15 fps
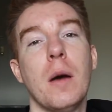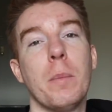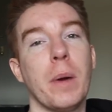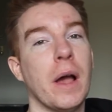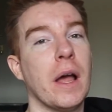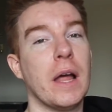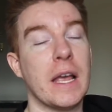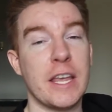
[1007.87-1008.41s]

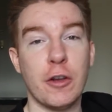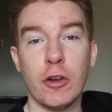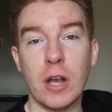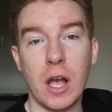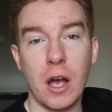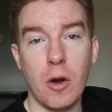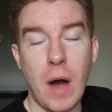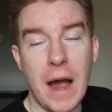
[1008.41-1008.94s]
But a year
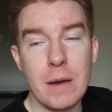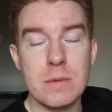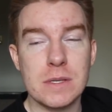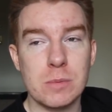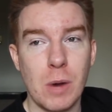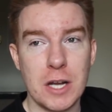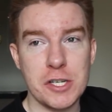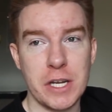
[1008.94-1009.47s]
ago, I
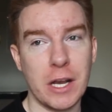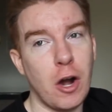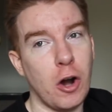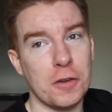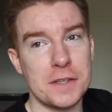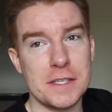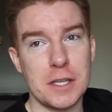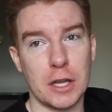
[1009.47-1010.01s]
was watching
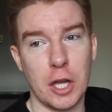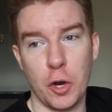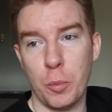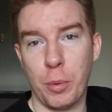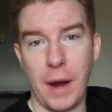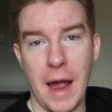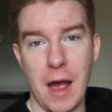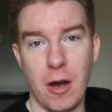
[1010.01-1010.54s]
all this
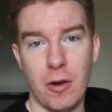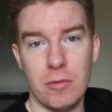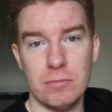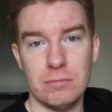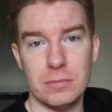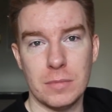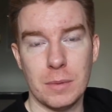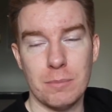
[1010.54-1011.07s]
lowbrow
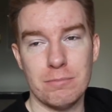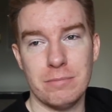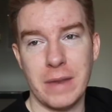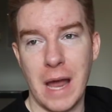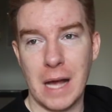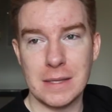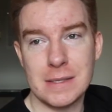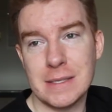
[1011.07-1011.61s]

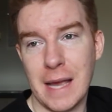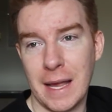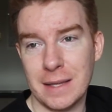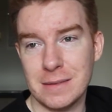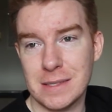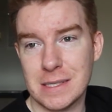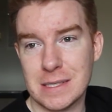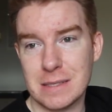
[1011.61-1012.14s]

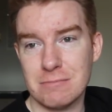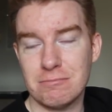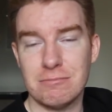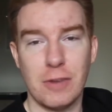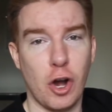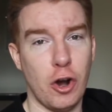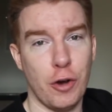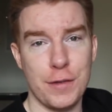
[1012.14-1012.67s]
nonsense
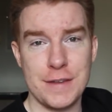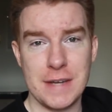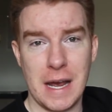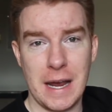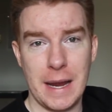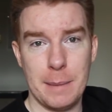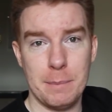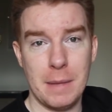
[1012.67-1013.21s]
all the
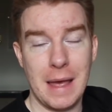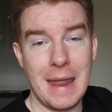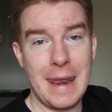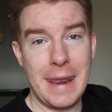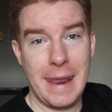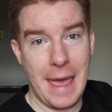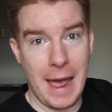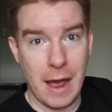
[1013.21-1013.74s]
time.
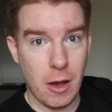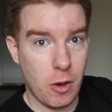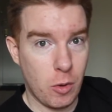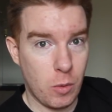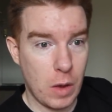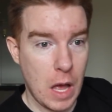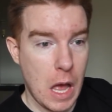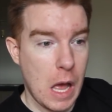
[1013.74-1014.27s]

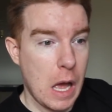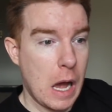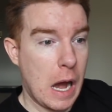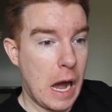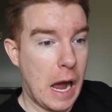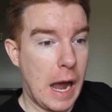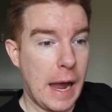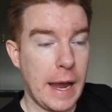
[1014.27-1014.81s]
Now,
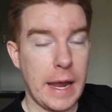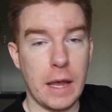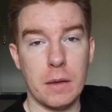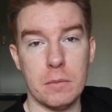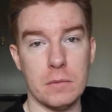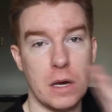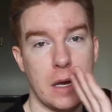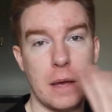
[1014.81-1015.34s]

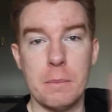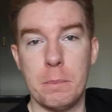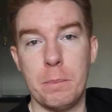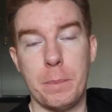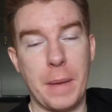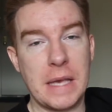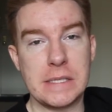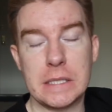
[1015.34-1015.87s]
I am
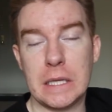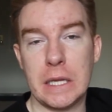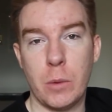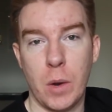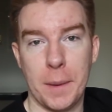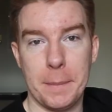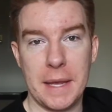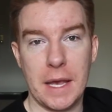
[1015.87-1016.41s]
basically
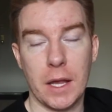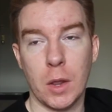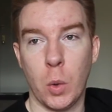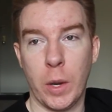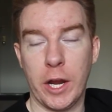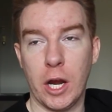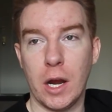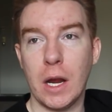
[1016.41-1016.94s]
want to be a
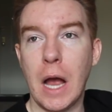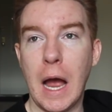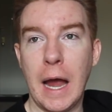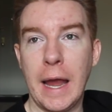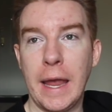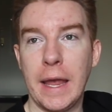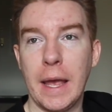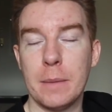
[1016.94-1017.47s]
lawyer.
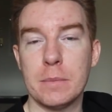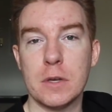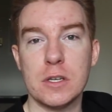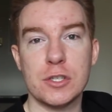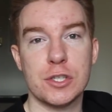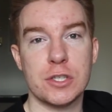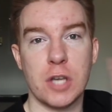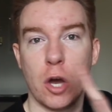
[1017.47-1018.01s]
I am
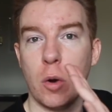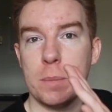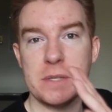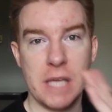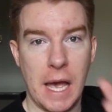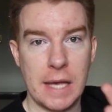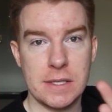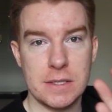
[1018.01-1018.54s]
so
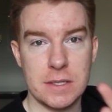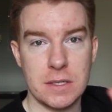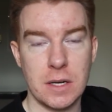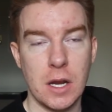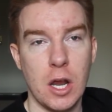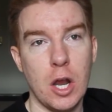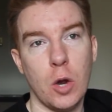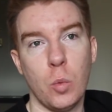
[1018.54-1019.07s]
obsessed
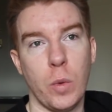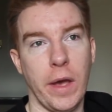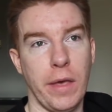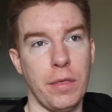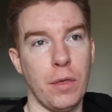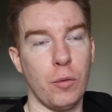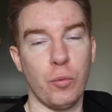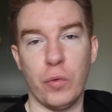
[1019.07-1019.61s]

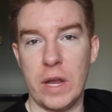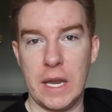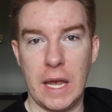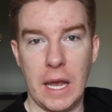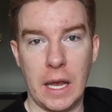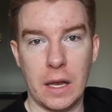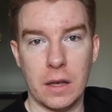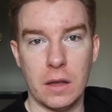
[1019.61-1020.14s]
with
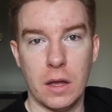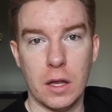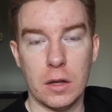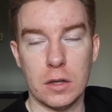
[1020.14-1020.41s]
reading